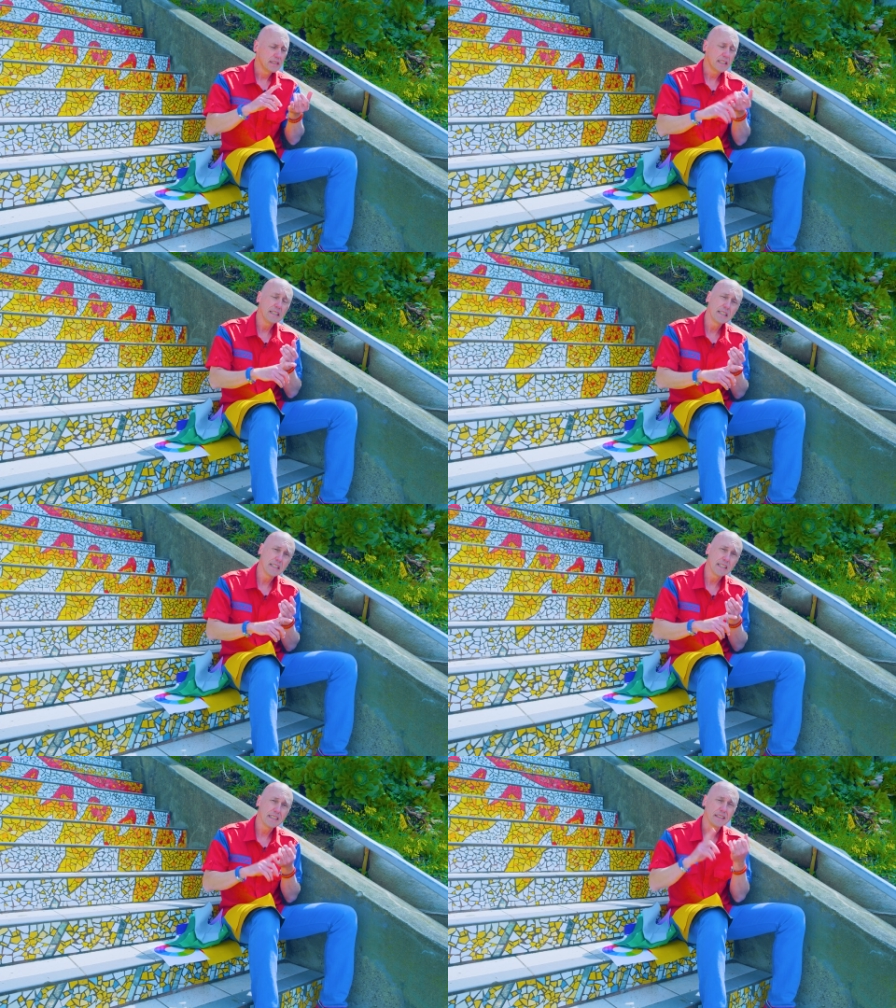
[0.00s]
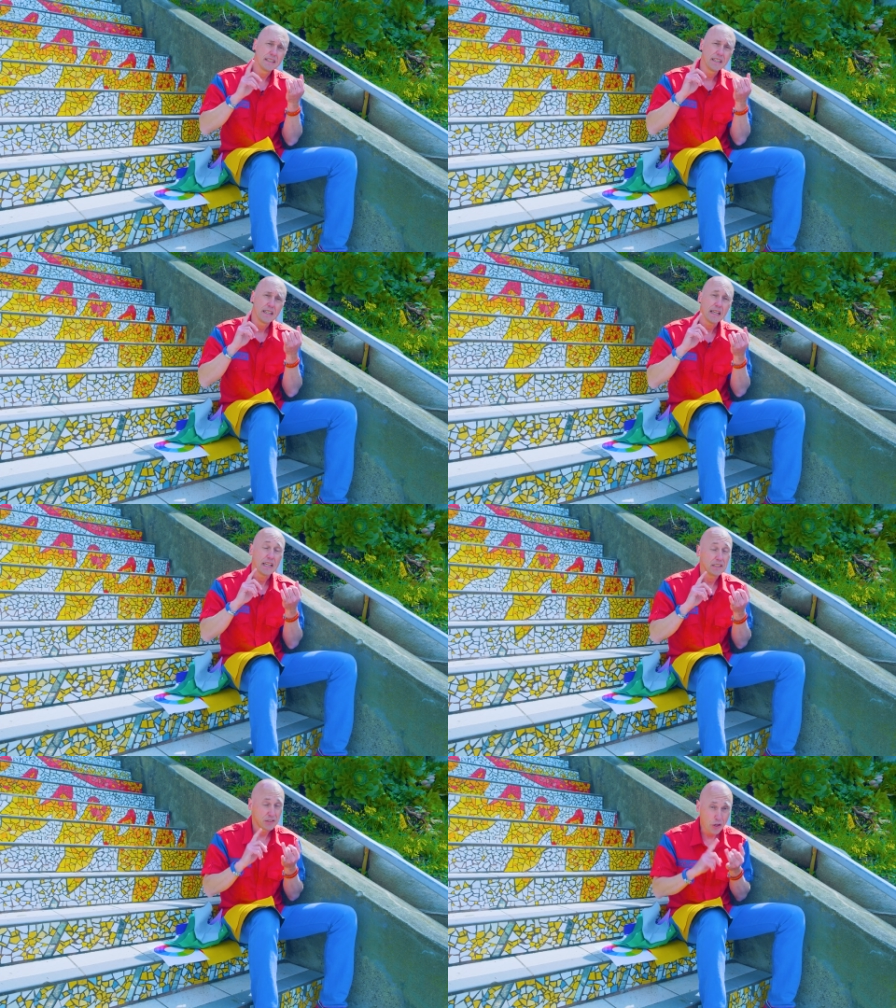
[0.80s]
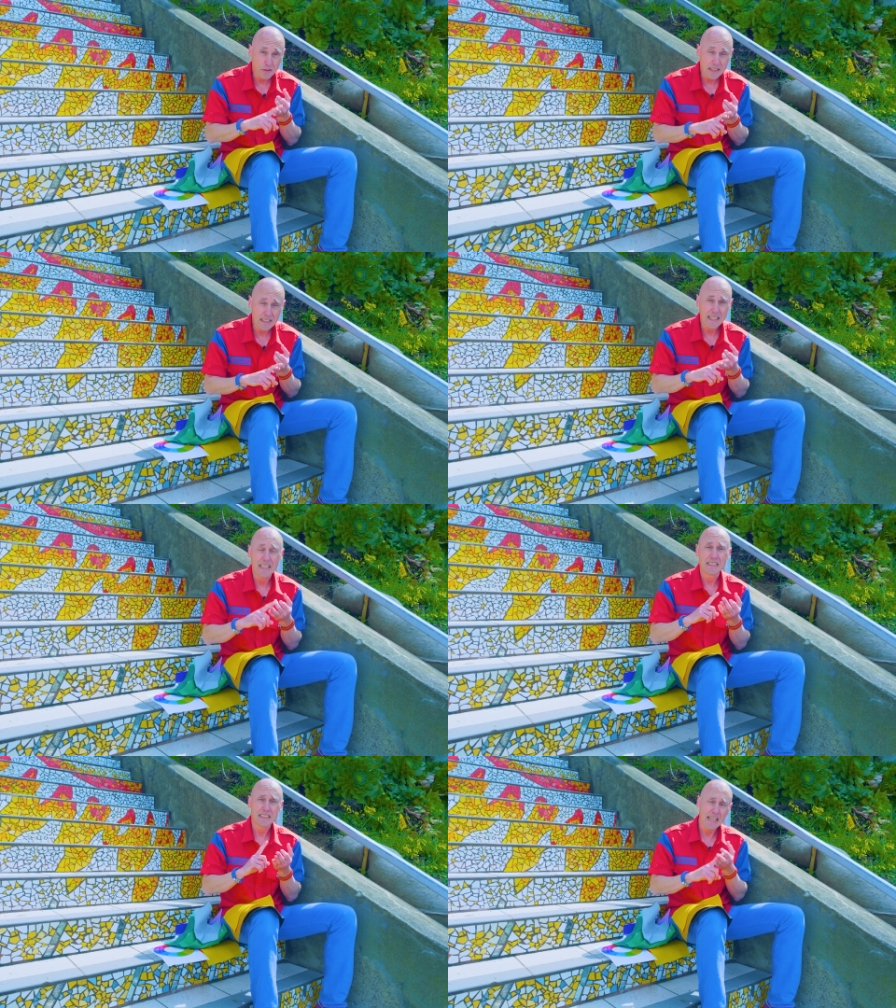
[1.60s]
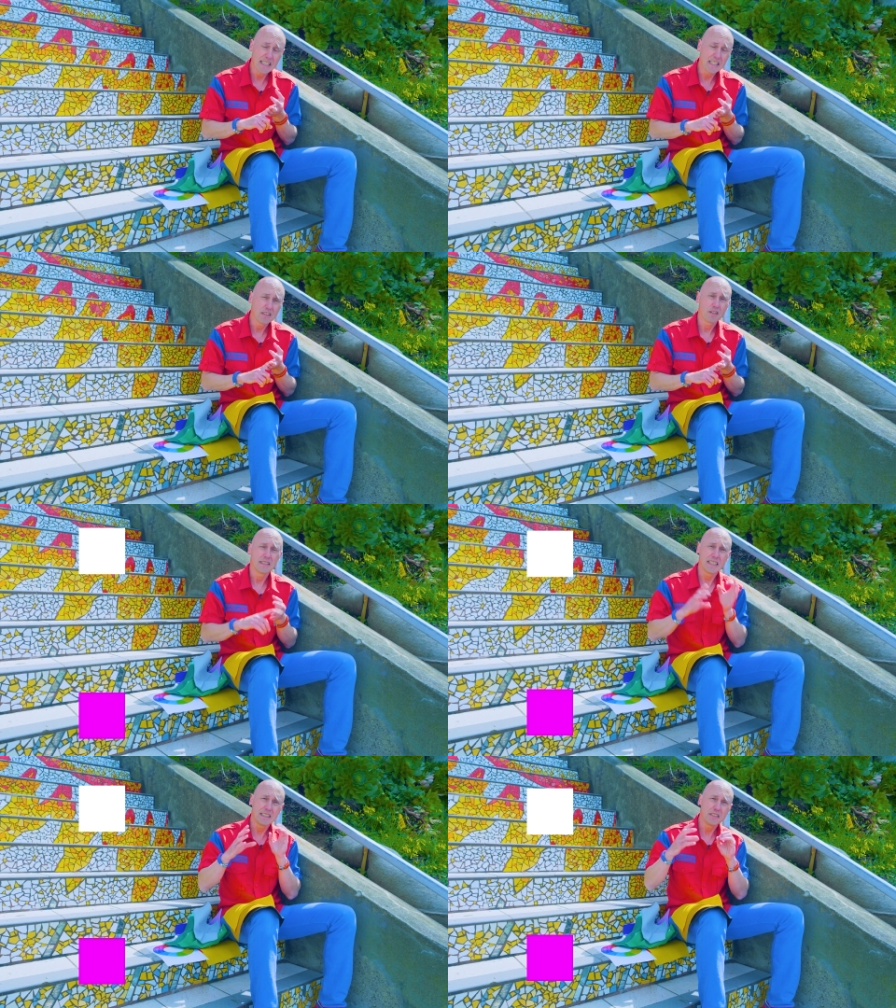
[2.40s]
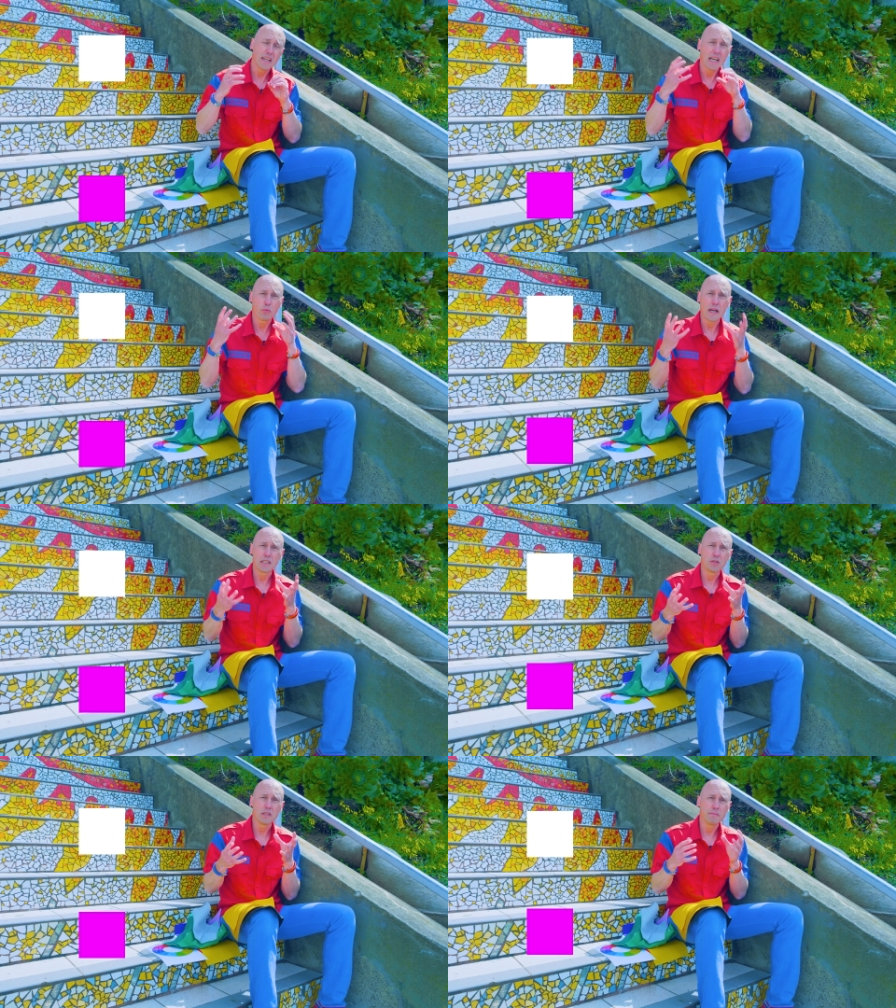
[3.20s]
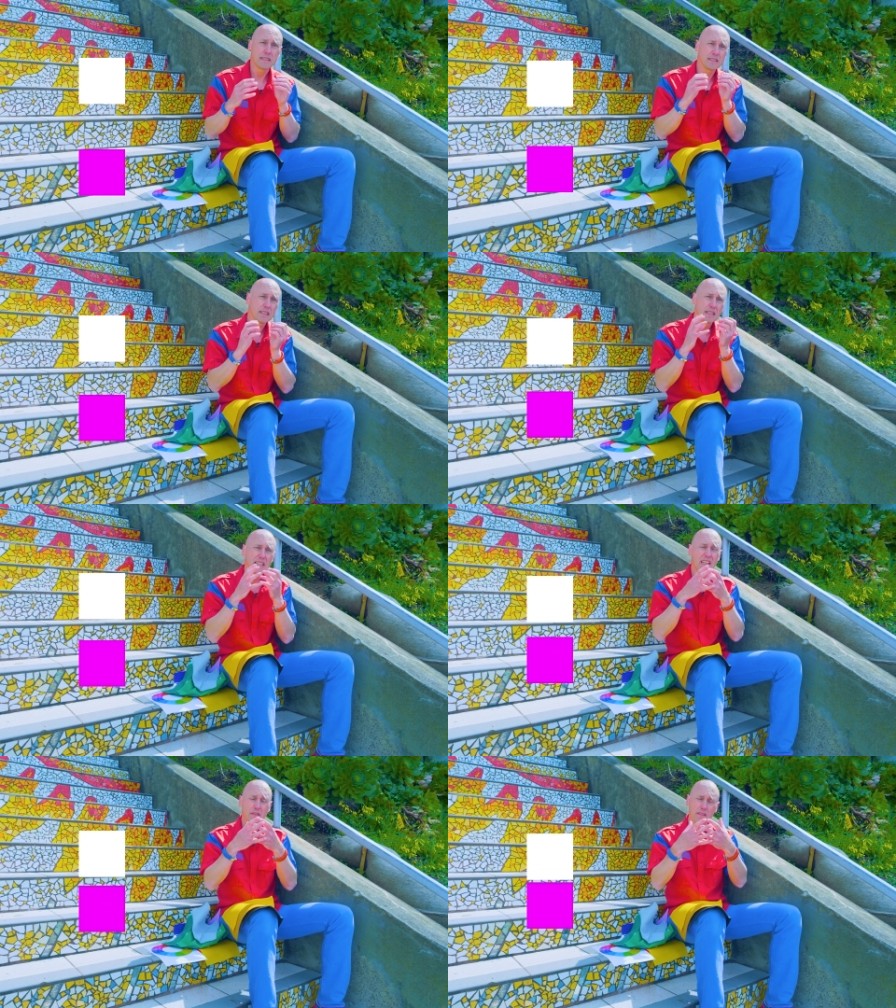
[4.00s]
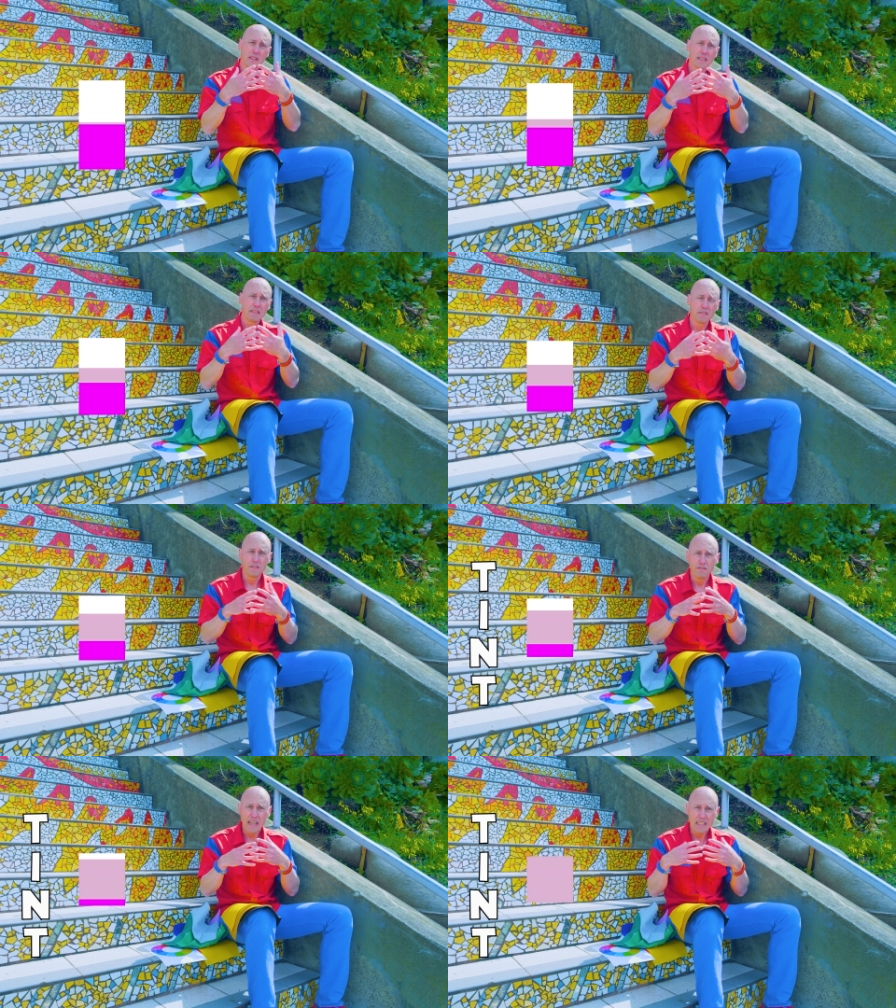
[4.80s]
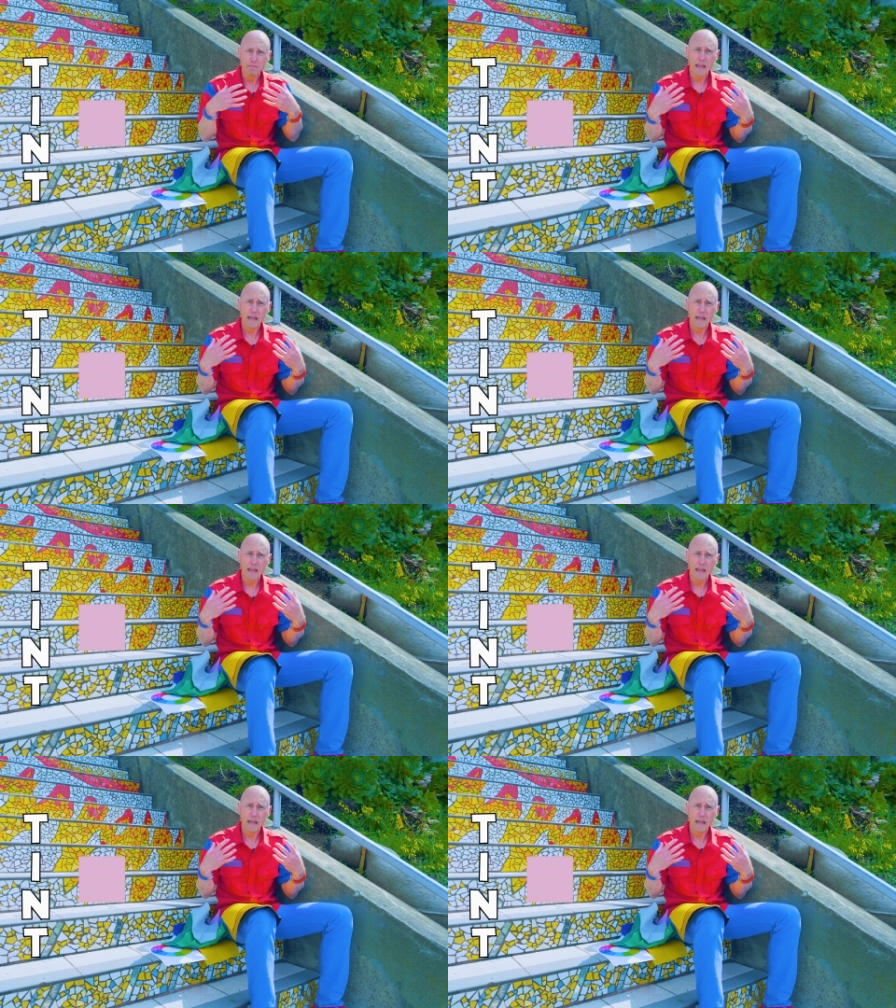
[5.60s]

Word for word: tinting and toning and shading, or tinting, you add white to it, makes it kind of a faded